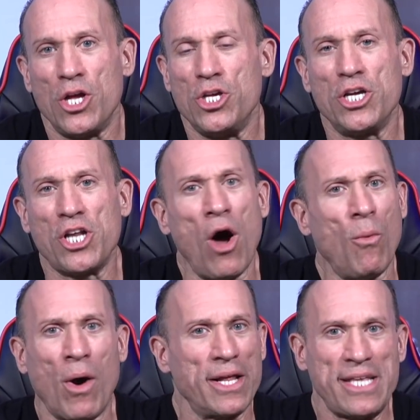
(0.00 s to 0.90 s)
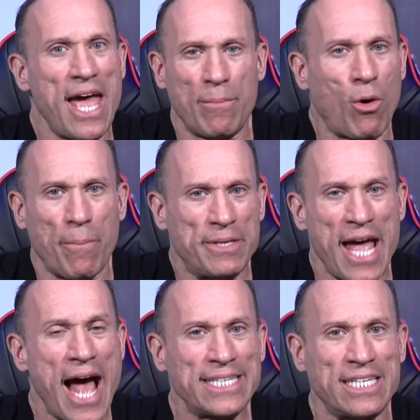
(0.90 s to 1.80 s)
you don't want to take more
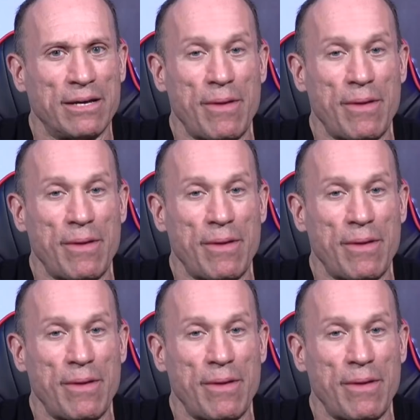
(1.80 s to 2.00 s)
potassium,